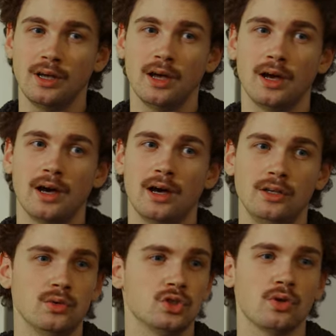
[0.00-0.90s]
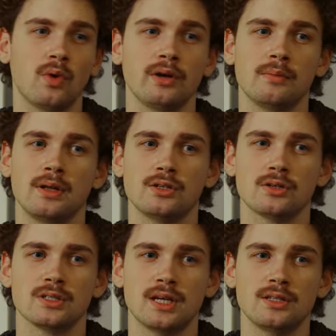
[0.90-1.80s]
you sort of want your
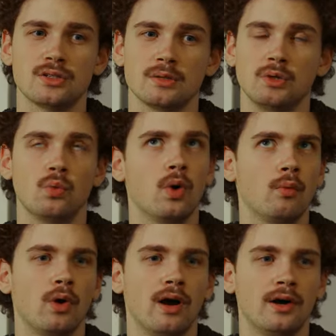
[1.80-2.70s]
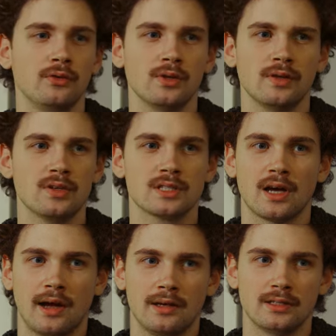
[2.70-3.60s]
miniature sensor to be 1/100th of the
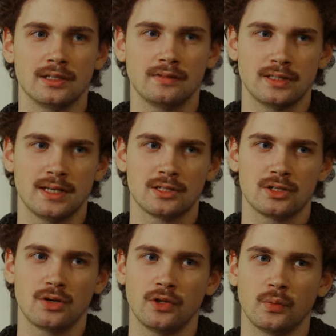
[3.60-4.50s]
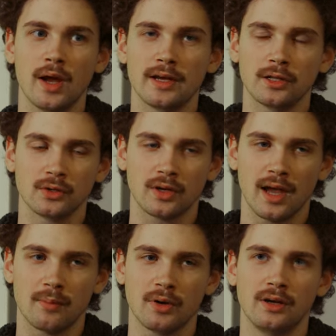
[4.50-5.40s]
size of the sensor on the regular
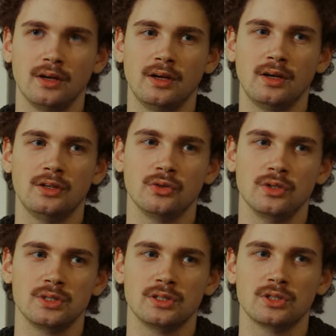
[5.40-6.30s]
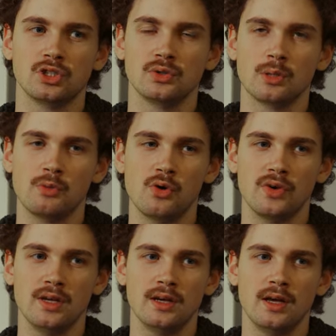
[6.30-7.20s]
camera you're using to shoot the
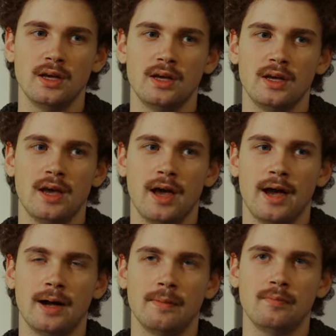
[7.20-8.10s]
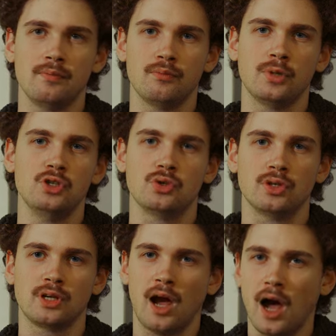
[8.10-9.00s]
movie. But you
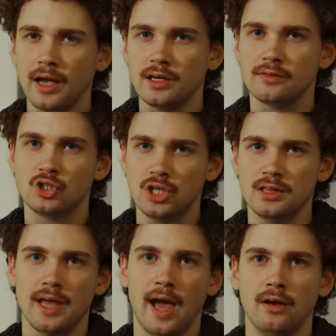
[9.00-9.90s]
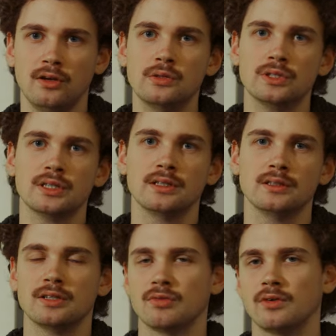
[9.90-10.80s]
can kind of cheat that using
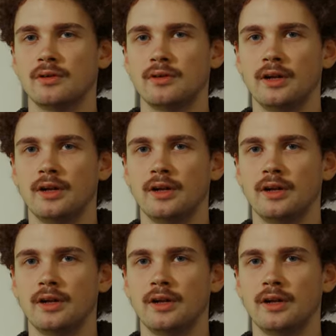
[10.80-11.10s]
different,